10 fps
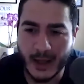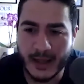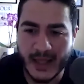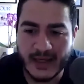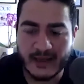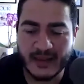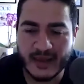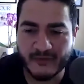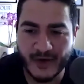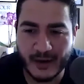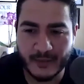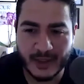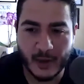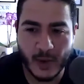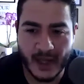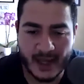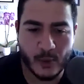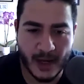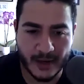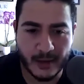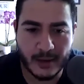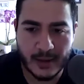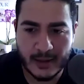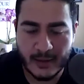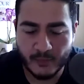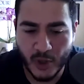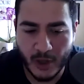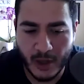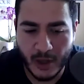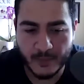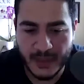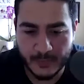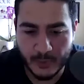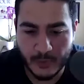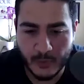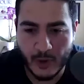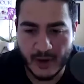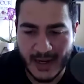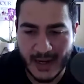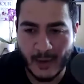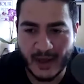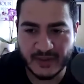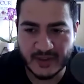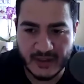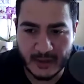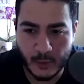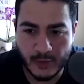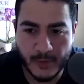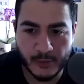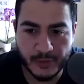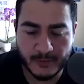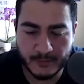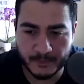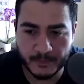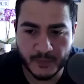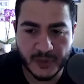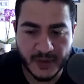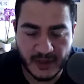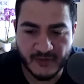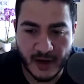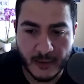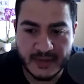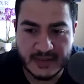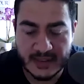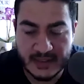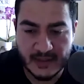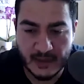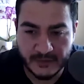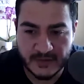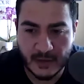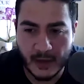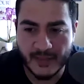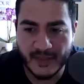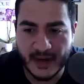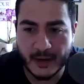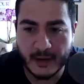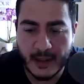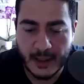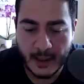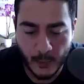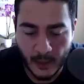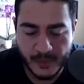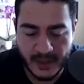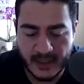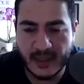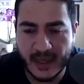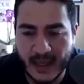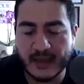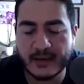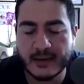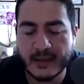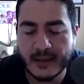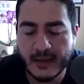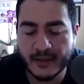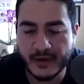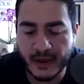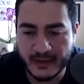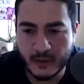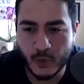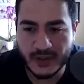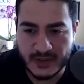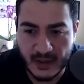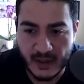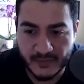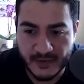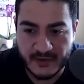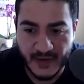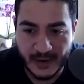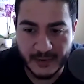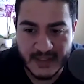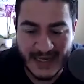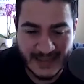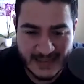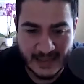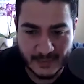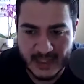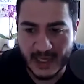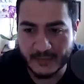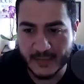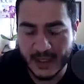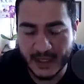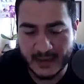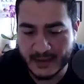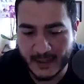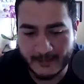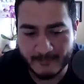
letting the environment go haywire on people who are now having to deal with both the environment's insults on their well-being and the consequences of this virus at the same time. And